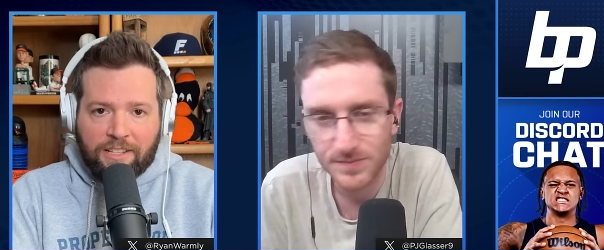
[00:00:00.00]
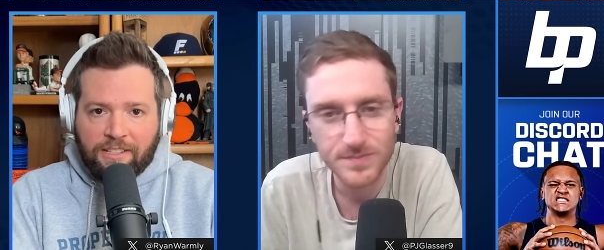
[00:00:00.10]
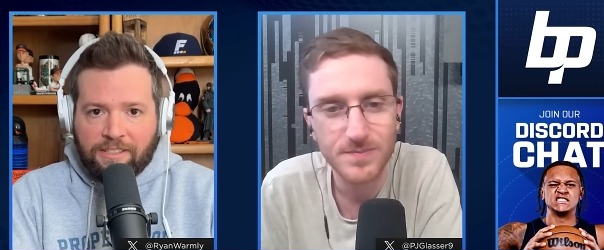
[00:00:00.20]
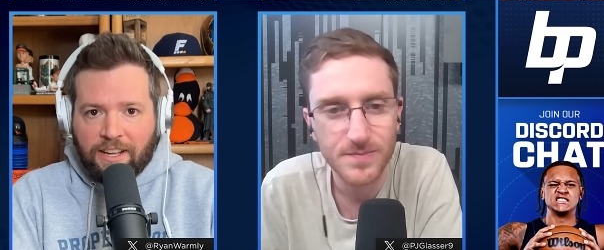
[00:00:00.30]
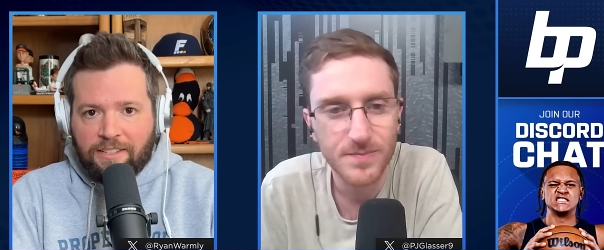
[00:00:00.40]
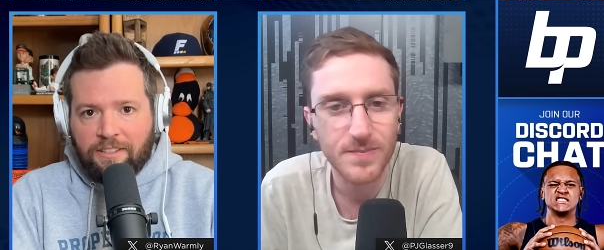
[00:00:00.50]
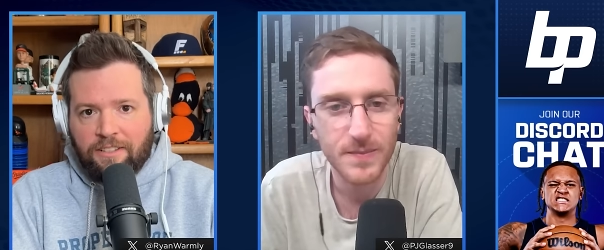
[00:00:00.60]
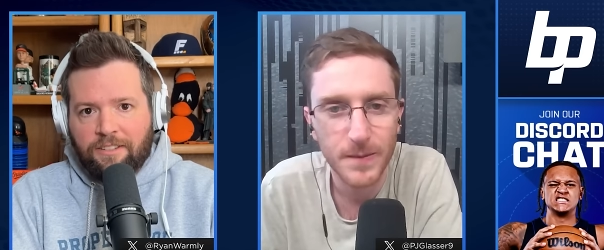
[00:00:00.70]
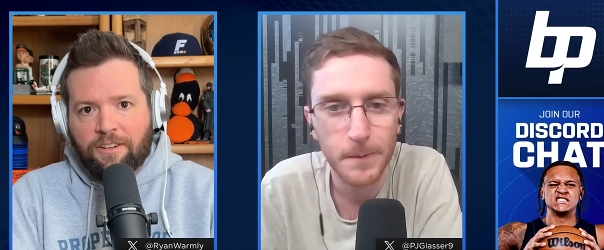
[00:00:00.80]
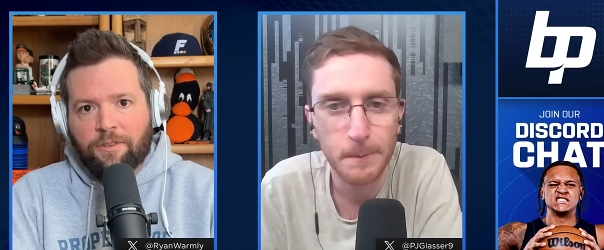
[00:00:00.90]
Speaker 1: of success in the
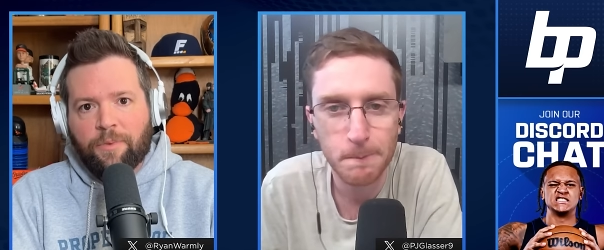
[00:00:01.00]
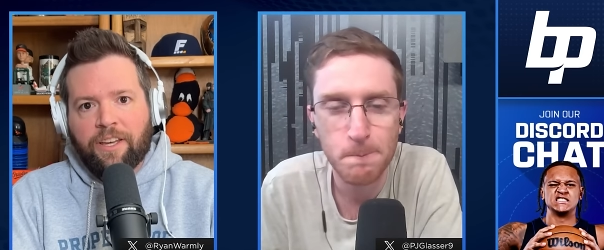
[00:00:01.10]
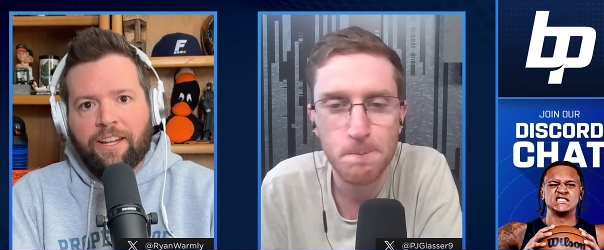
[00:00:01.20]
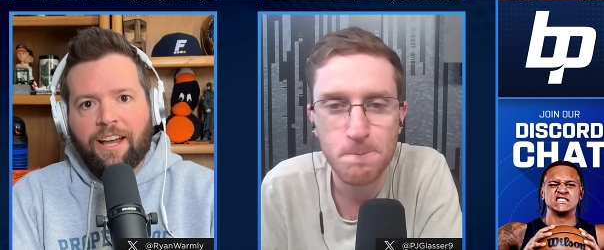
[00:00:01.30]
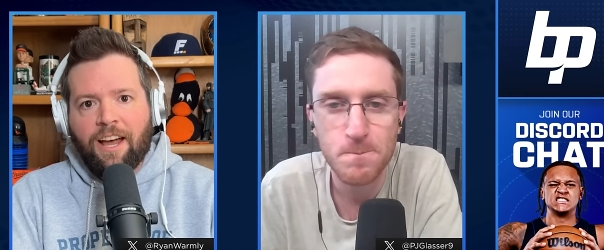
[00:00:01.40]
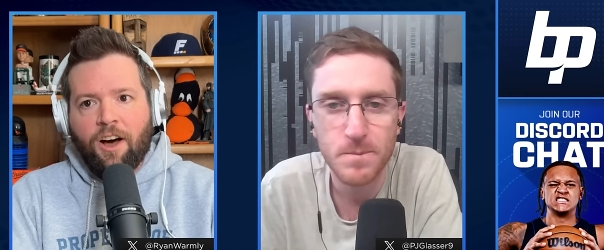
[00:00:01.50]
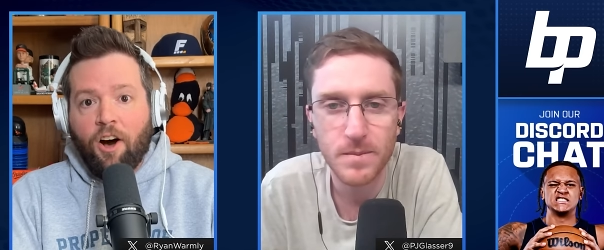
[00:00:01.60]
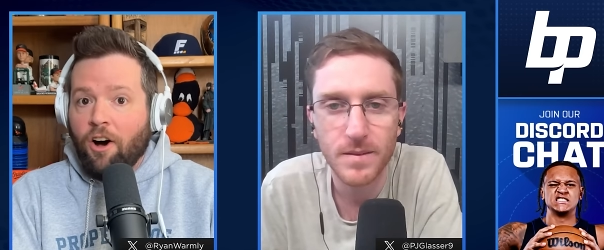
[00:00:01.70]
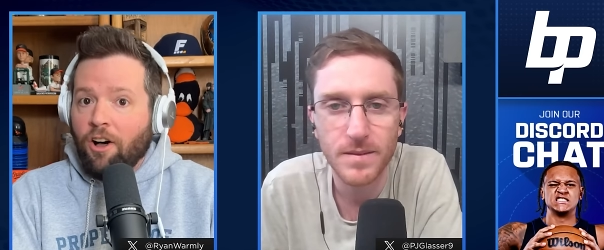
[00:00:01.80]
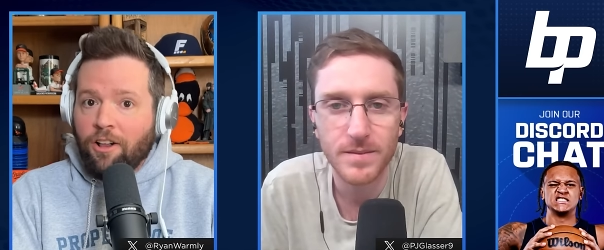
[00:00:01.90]
tournament,
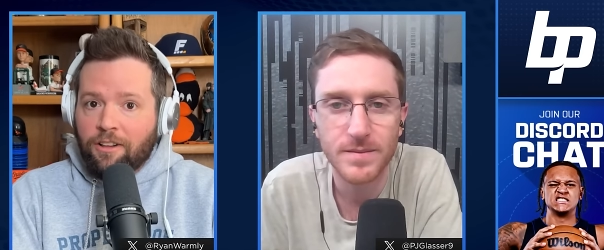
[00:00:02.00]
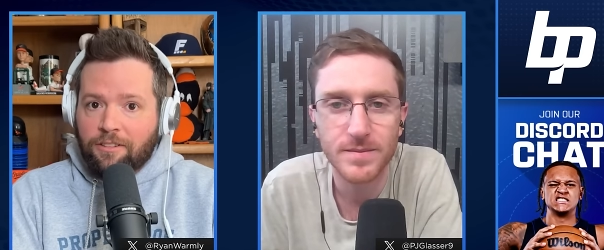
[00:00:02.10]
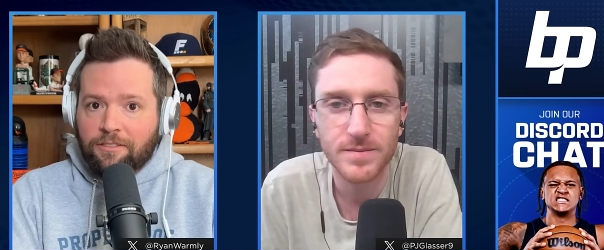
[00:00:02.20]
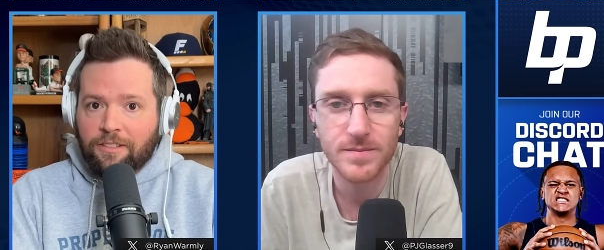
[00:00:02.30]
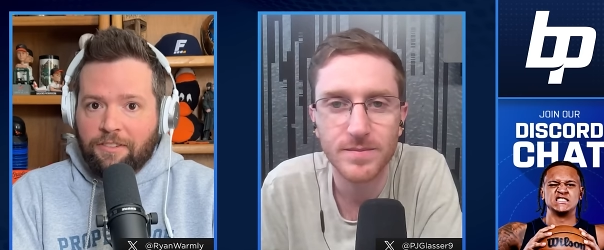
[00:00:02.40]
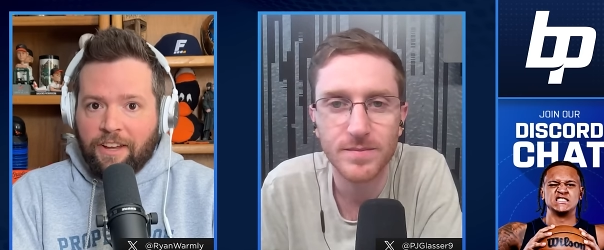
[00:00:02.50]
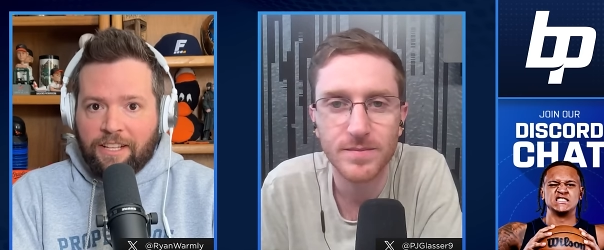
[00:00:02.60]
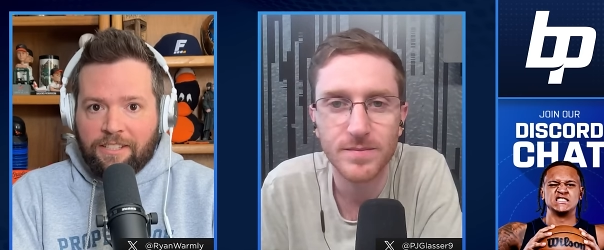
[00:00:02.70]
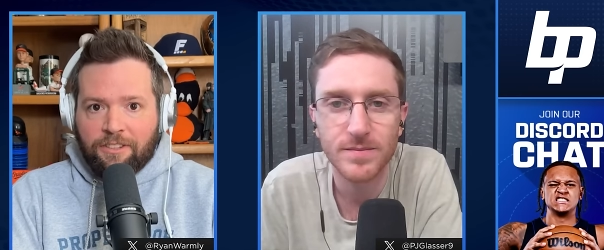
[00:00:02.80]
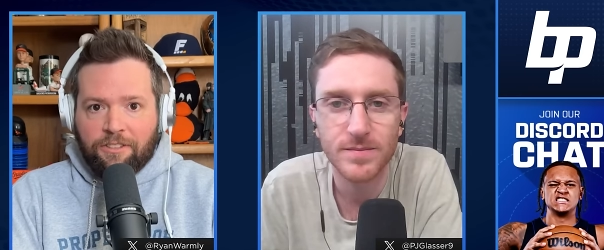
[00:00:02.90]
all
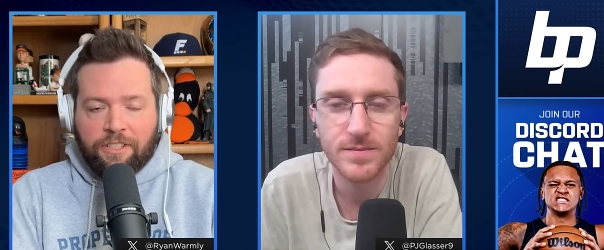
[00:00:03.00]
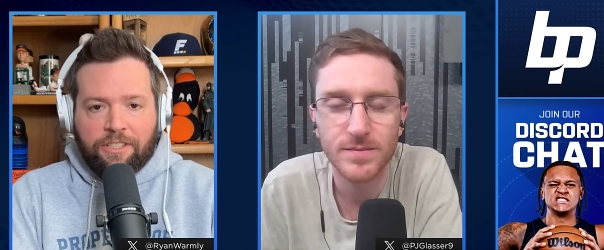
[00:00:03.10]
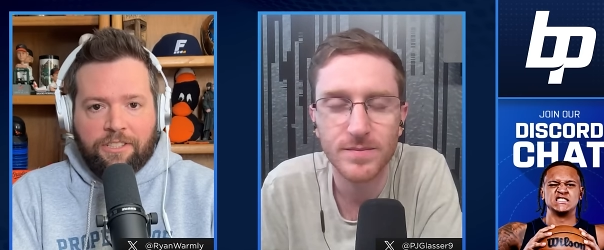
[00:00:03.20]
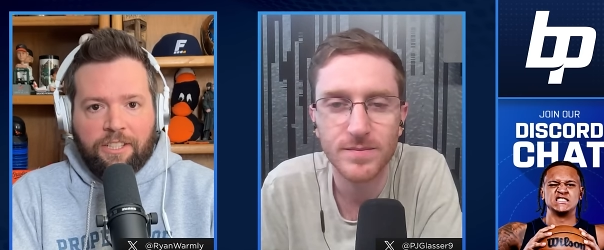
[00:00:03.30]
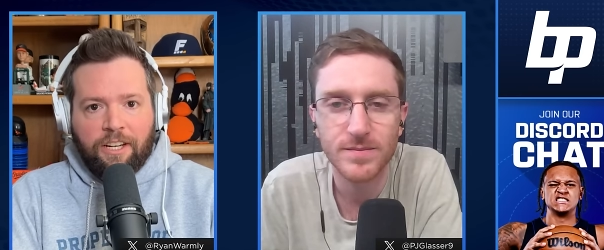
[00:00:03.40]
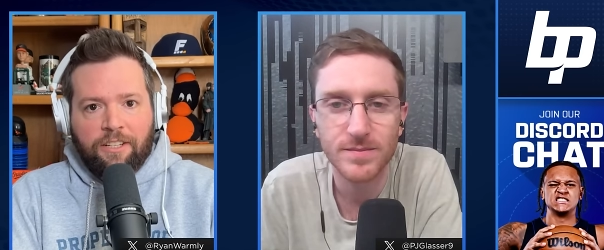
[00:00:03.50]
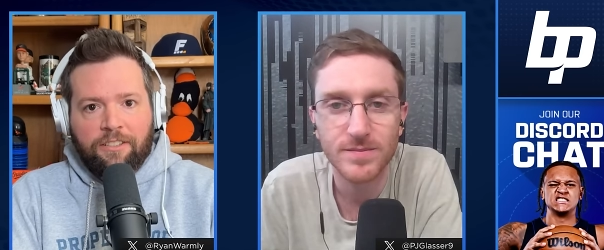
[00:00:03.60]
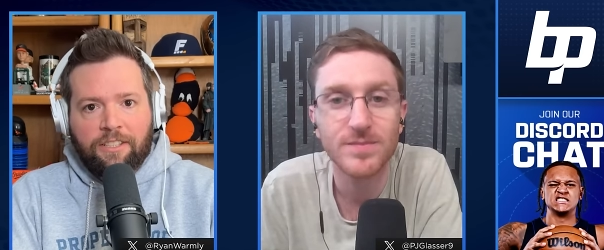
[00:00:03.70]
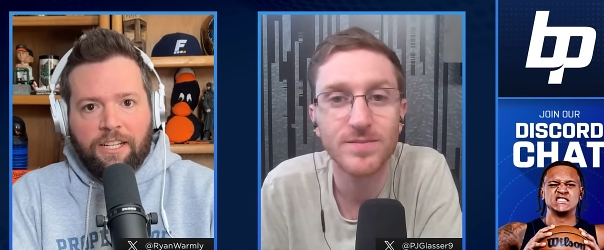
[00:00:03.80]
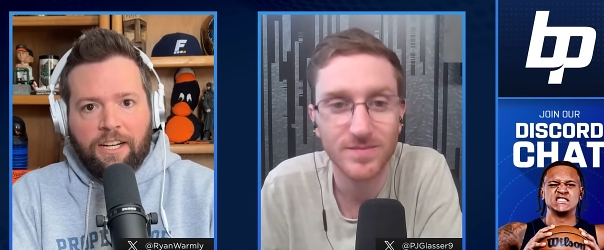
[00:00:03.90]
advancing through. So
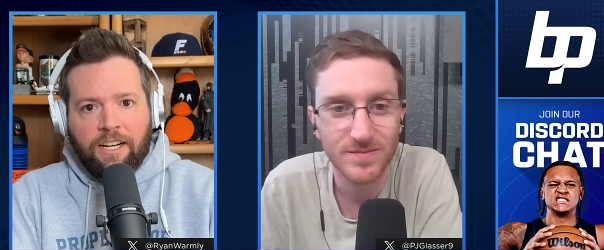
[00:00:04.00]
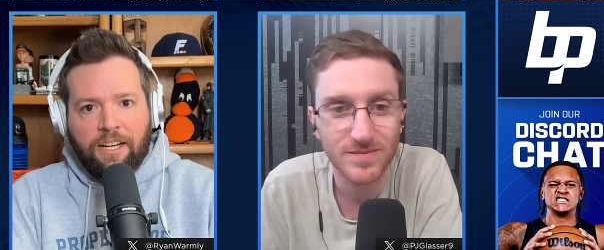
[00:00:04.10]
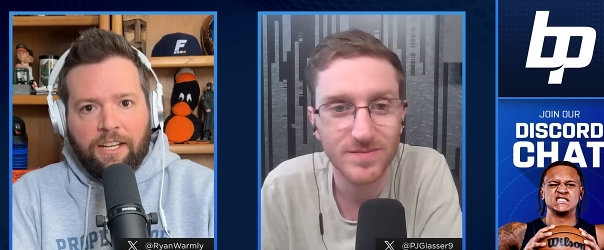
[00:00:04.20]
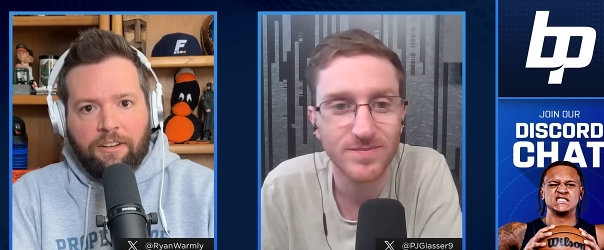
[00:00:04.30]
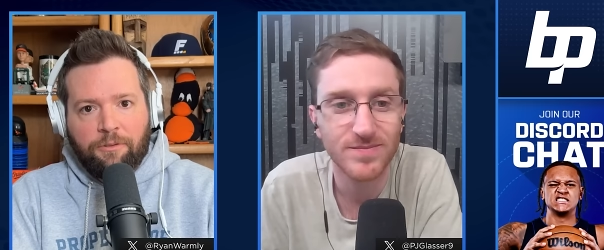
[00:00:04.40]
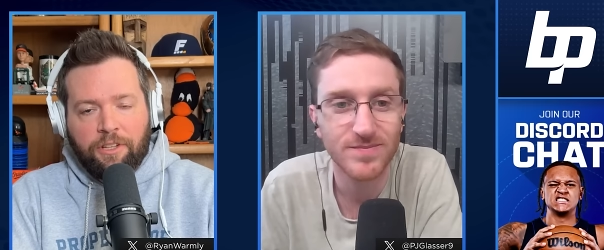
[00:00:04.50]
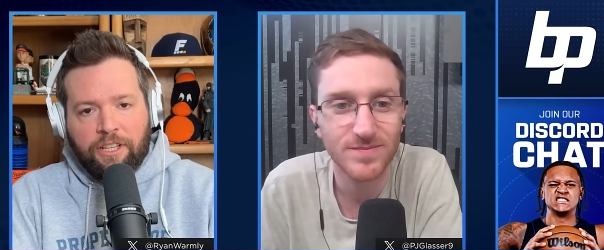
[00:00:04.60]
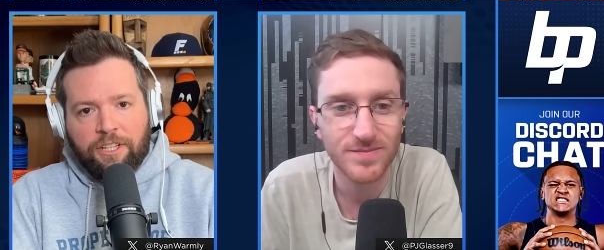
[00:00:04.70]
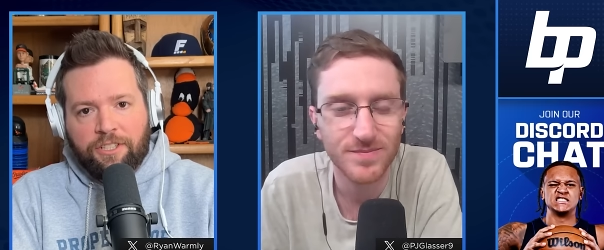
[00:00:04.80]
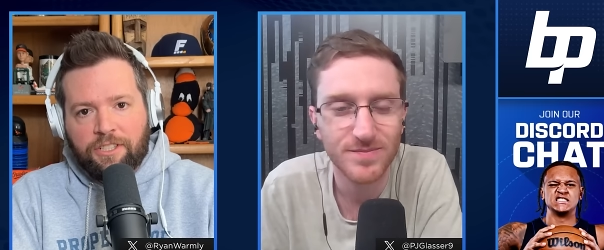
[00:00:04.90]
uh, a really
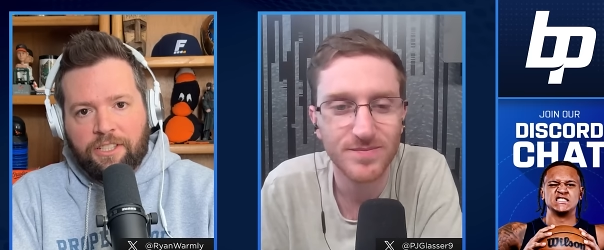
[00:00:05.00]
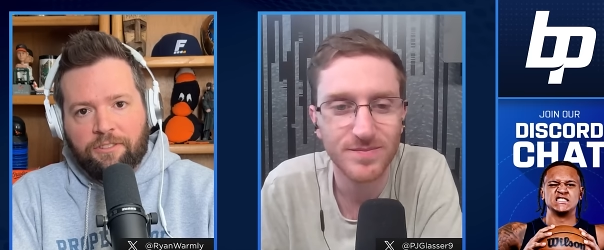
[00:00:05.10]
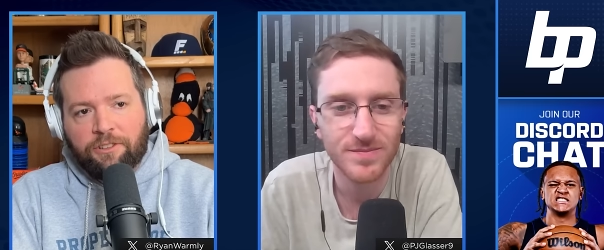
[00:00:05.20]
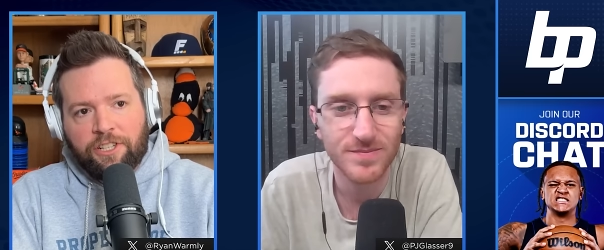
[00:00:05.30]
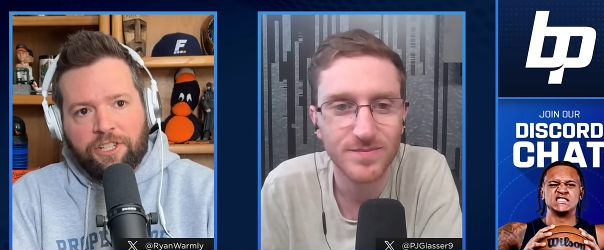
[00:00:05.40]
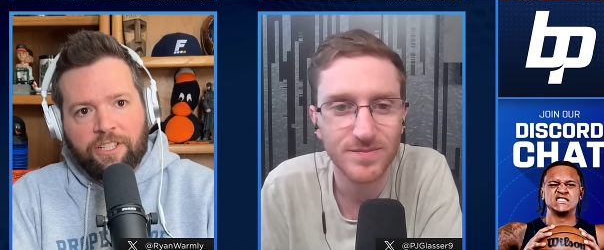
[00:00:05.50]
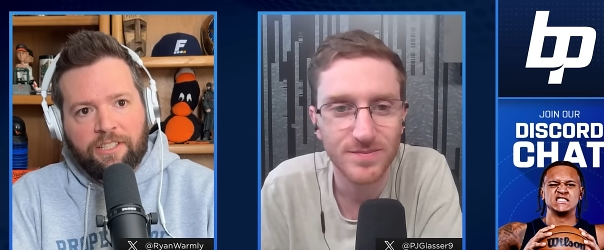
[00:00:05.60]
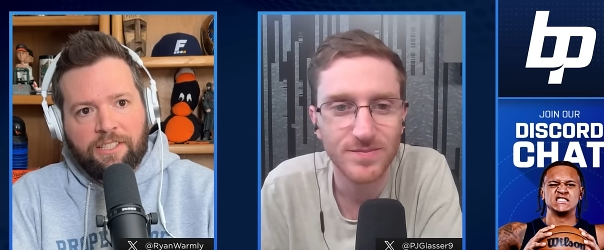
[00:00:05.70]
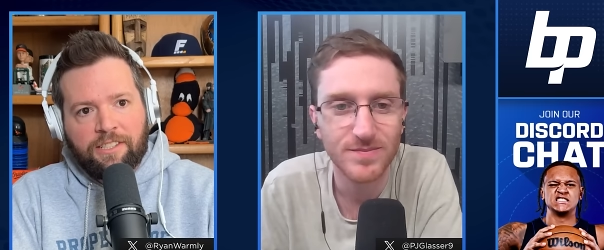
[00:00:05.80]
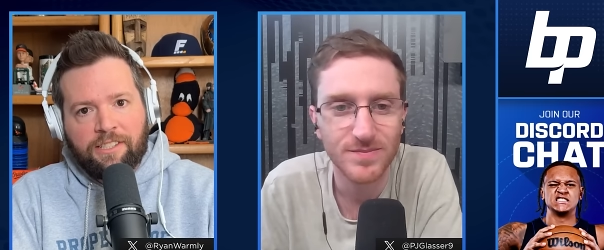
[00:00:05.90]
interesting region
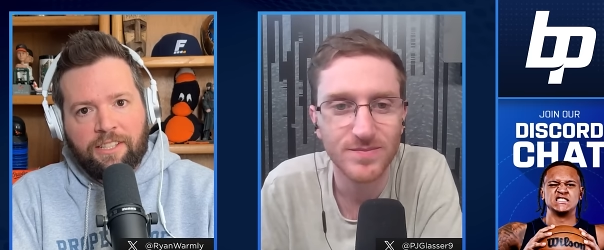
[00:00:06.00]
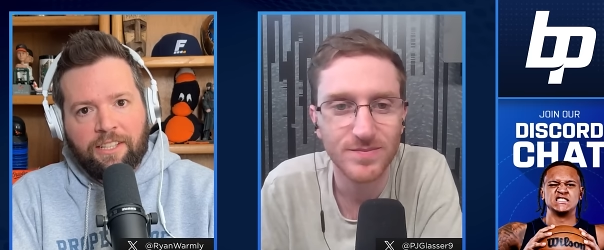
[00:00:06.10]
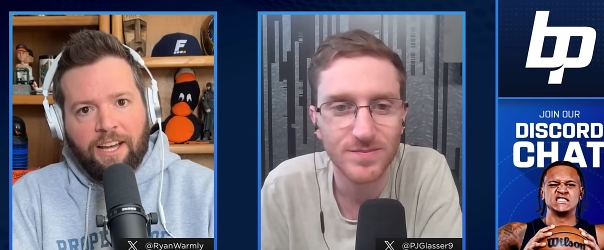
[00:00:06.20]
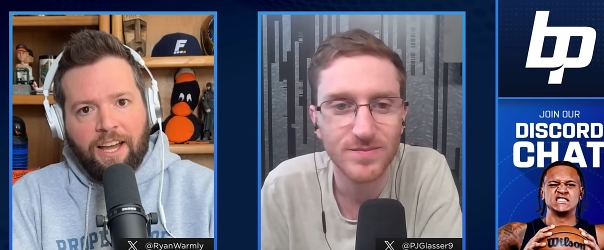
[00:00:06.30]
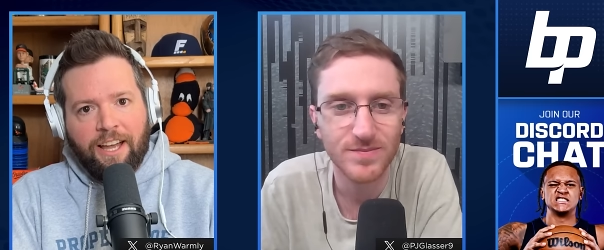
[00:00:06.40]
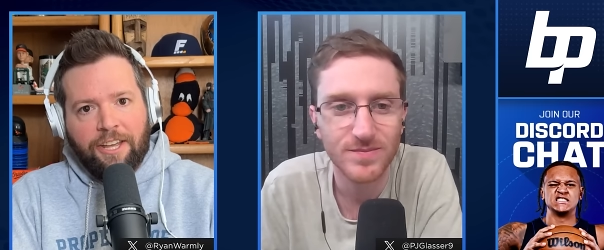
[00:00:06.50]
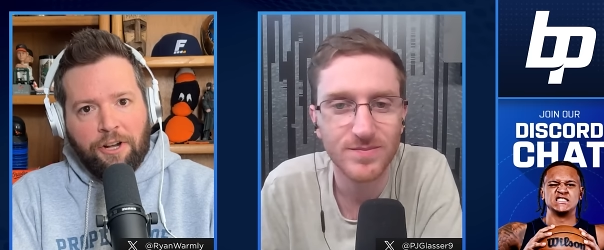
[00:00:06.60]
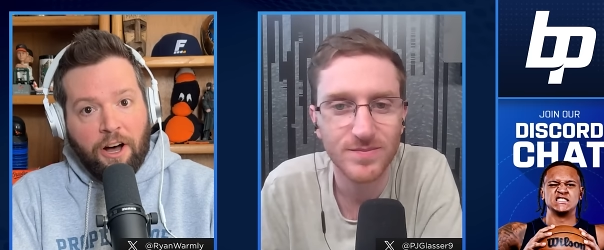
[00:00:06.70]
to see, you know,